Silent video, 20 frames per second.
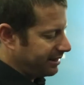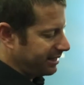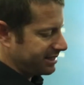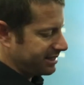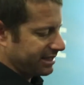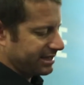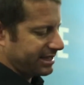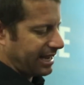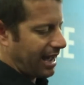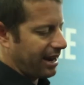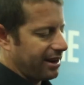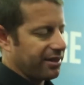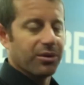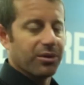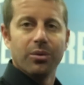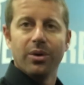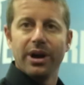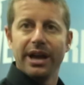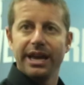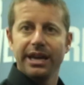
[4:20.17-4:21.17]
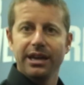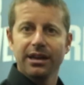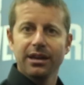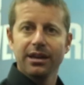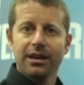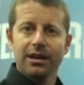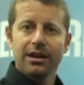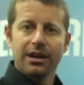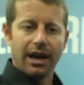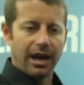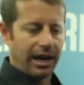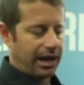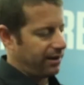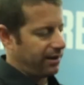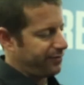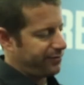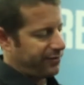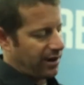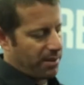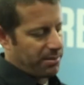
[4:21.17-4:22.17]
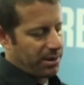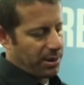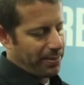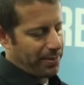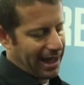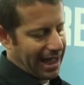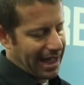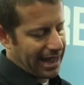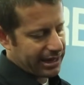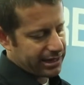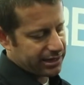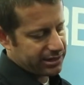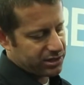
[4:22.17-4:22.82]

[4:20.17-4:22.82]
This is out of the way from a pack,